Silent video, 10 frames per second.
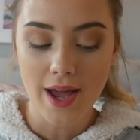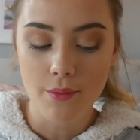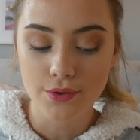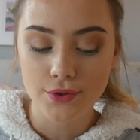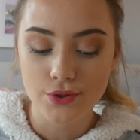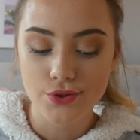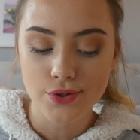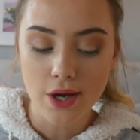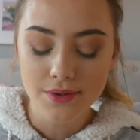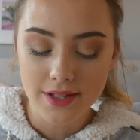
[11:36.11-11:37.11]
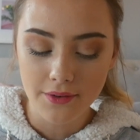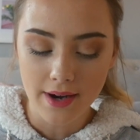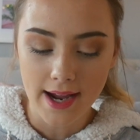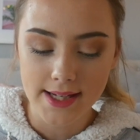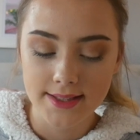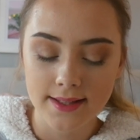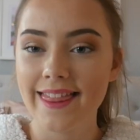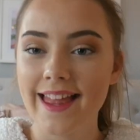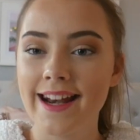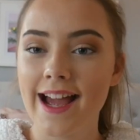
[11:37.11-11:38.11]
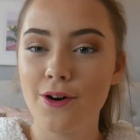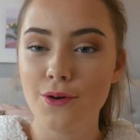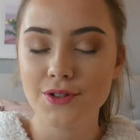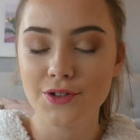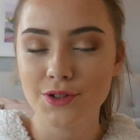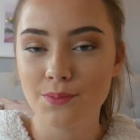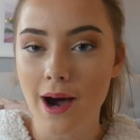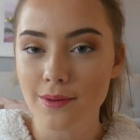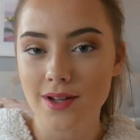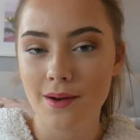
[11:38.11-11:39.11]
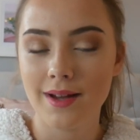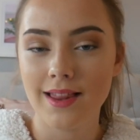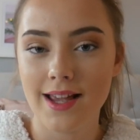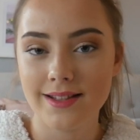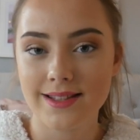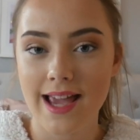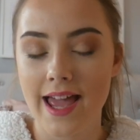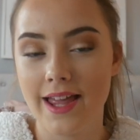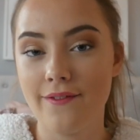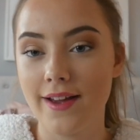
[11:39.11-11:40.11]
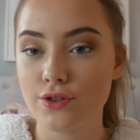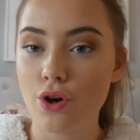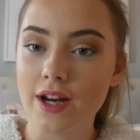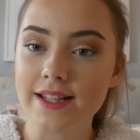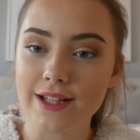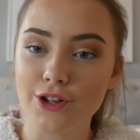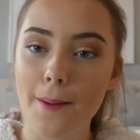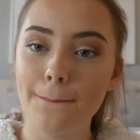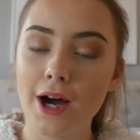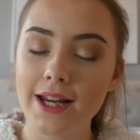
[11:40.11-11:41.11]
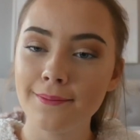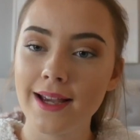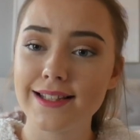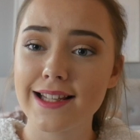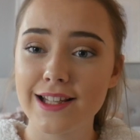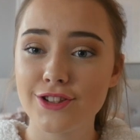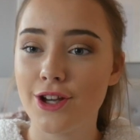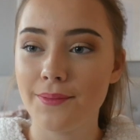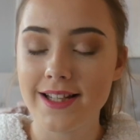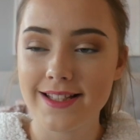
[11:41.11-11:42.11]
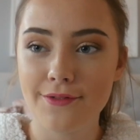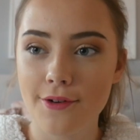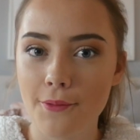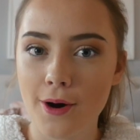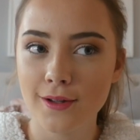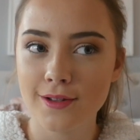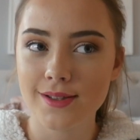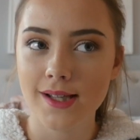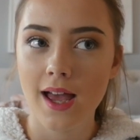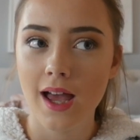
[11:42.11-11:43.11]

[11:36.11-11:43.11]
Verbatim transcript: That one's so, so nice. And then I also just popped on my list a Victoria's Secret body mess. There's so many different ones.